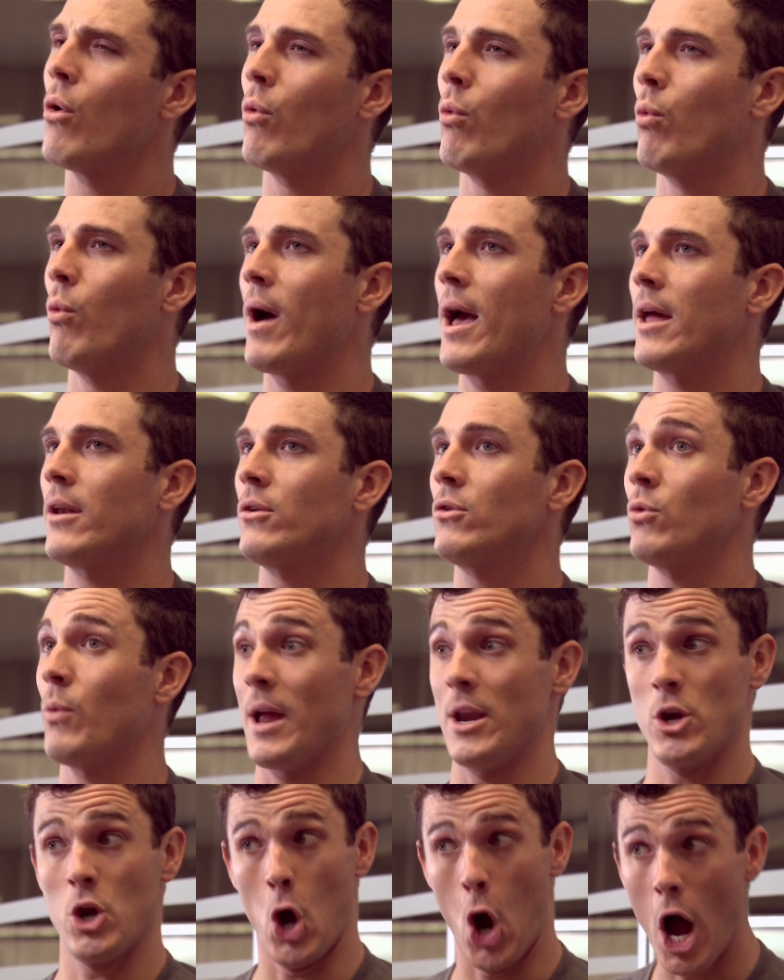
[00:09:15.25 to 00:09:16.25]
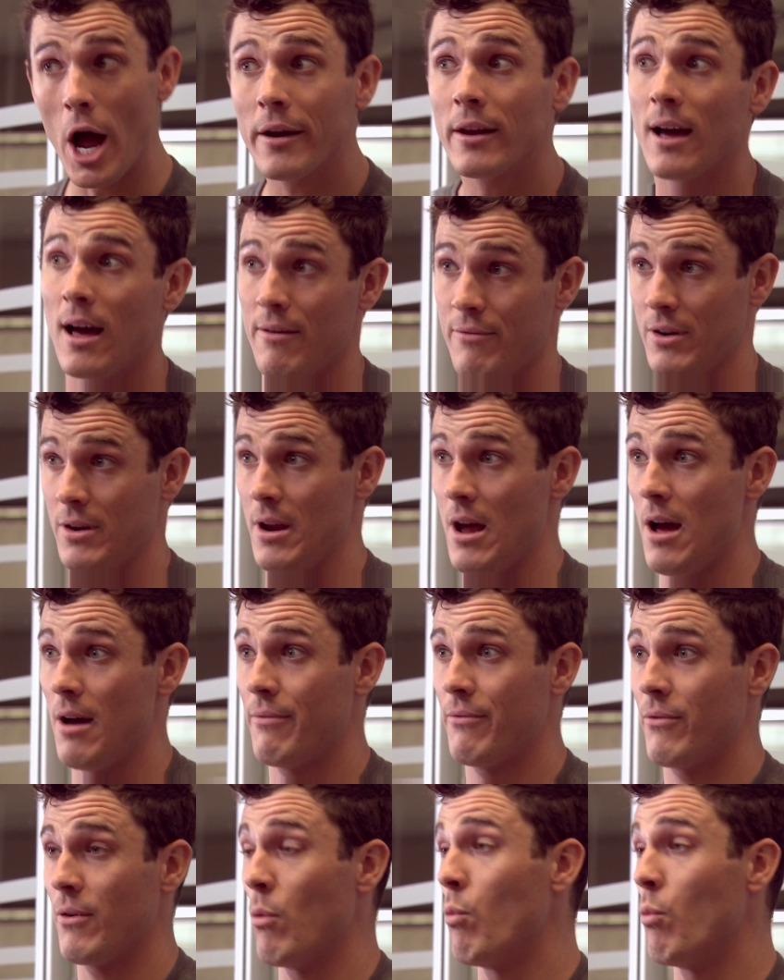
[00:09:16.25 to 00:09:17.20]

When do I not have enough?